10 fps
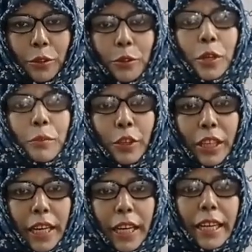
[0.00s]
to
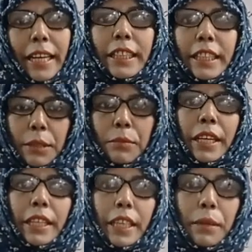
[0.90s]
communicate and
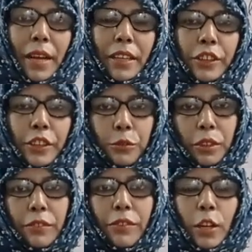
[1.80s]
disseminate their message to
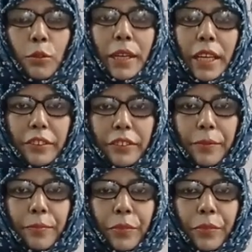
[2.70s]
their fellow beings.